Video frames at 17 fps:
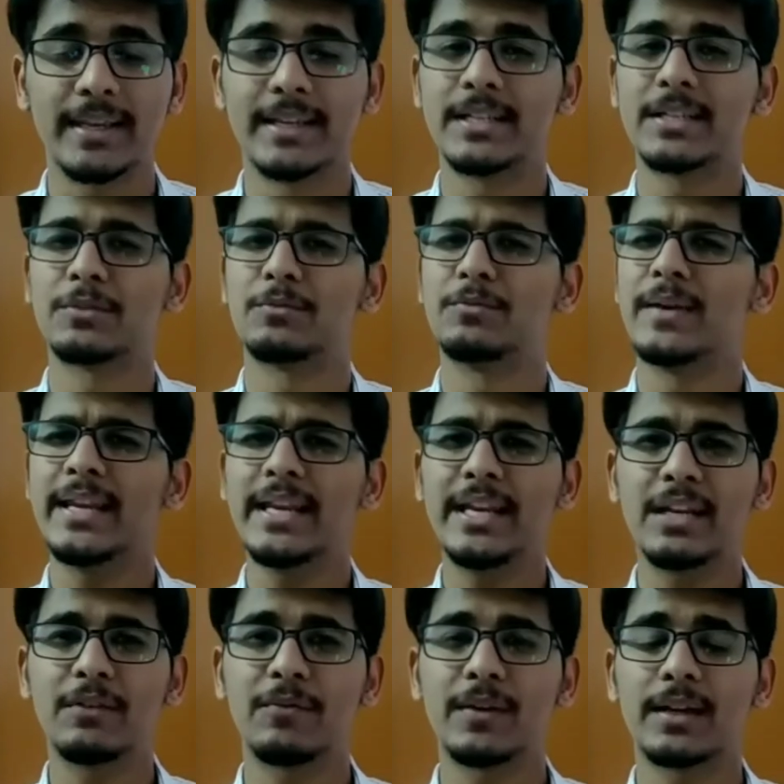it is very
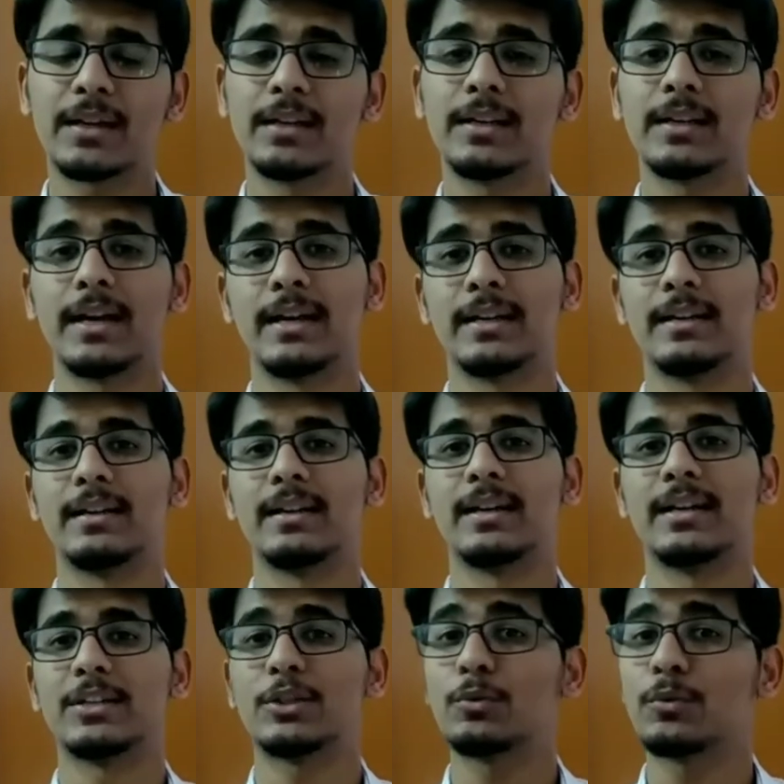difficult and
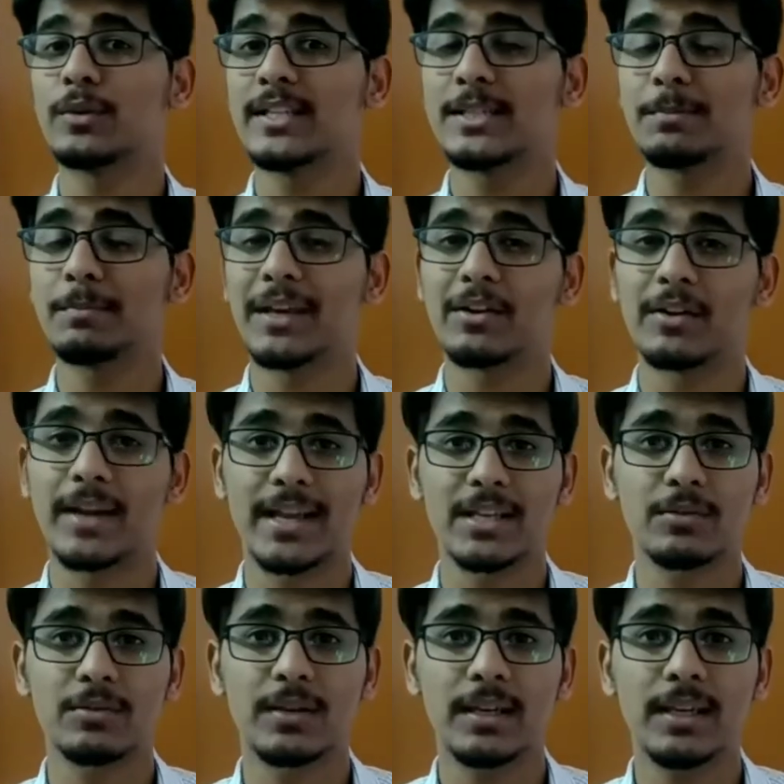students may
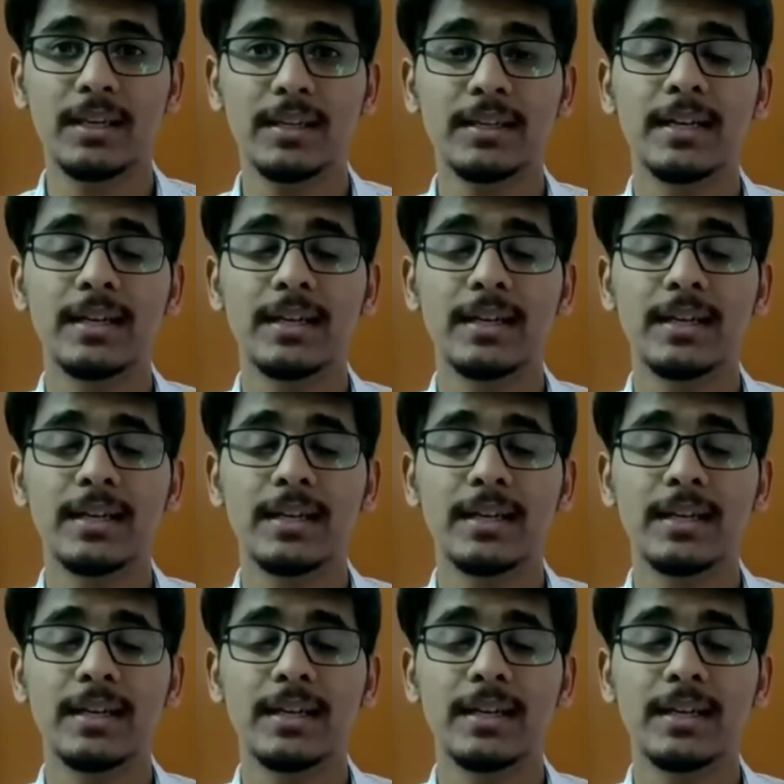gradually